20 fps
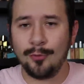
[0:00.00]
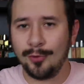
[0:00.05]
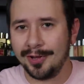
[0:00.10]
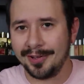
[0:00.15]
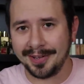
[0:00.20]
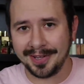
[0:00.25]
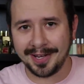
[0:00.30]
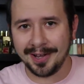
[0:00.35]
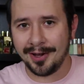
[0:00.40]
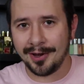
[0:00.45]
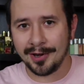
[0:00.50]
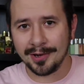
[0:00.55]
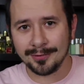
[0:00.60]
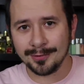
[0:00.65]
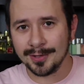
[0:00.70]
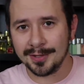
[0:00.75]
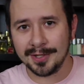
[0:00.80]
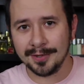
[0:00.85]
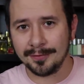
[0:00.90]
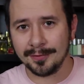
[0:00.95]
what, like
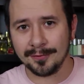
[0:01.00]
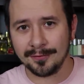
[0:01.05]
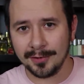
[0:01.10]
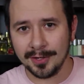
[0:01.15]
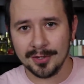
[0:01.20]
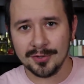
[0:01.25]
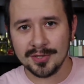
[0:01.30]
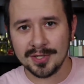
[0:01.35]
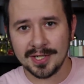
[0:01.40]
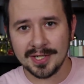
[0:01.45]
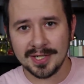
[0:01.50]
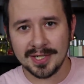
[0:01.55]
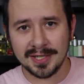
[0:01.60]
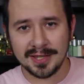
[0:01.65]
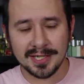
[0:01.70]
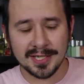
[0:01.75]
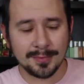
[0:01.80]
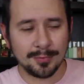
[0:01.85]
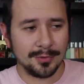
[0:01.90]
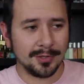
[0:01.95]
100 different fragrances at this